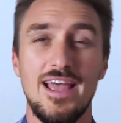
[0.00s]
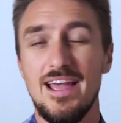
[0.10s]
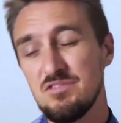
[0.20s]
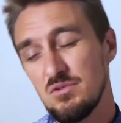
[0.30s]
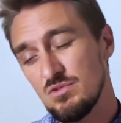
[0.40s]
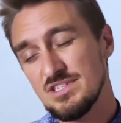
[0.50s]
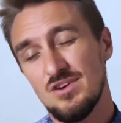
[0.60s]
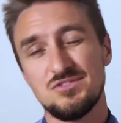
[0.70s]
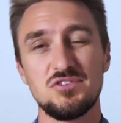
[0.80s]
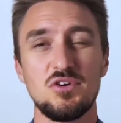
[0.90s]
If the
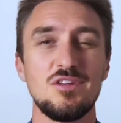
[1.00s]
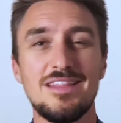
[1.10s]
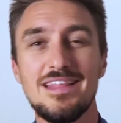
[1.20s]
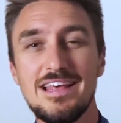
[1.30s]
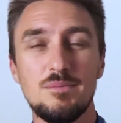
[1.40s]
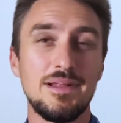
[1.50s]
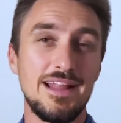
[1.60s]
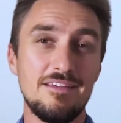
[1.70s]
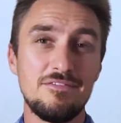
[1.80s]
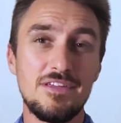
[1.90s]
results are a little bit
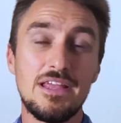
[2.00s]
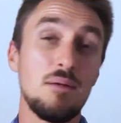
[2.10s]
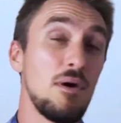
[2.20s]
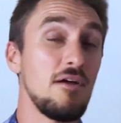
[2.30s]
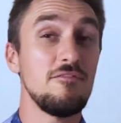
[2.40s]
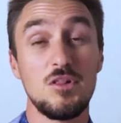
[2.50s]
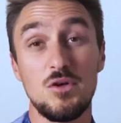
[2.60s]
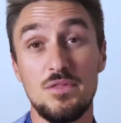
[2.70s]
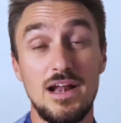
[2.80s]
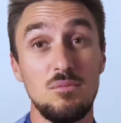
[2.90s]
iffy, I might follow
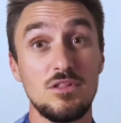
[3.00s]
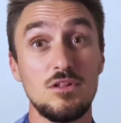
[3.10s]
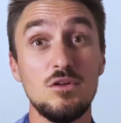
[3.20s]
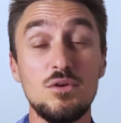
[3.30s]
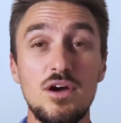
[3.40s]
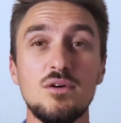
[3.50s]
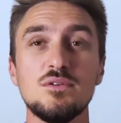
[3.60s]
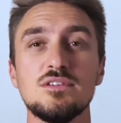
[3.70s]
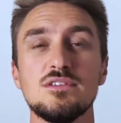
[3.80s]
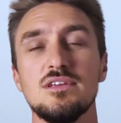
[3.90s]
that up with
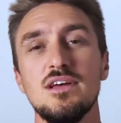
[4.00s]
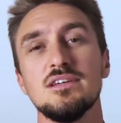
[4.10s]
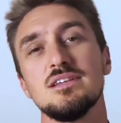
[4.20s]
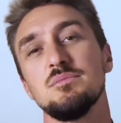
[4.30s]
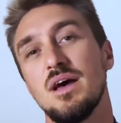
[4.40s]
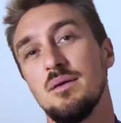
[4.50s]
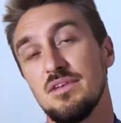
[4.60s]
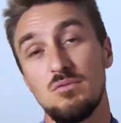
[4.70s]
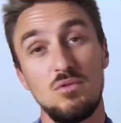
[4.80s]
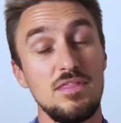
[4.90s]
glucose. Sometimes
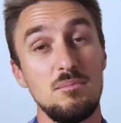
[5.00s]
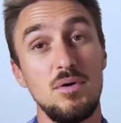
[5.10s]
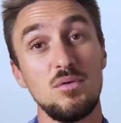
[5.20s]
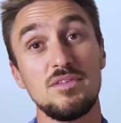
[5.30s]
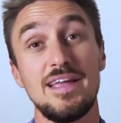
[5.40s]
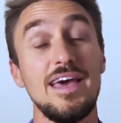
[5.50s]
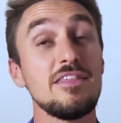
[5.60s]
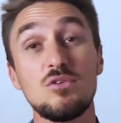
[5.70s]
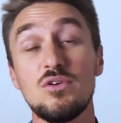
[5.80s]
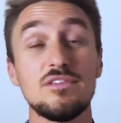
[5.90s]
I run them both
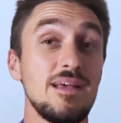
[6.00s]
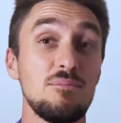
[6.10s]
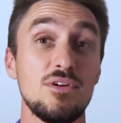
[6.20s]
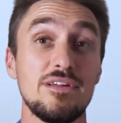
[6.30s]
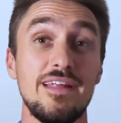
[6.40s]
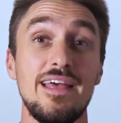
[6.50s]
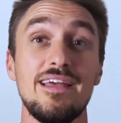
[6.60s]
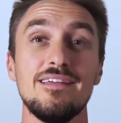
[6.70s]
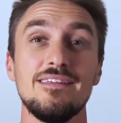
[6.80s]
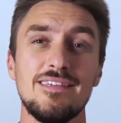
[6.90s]
together on separate
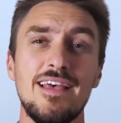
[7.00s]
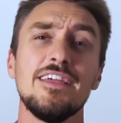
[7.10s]
days.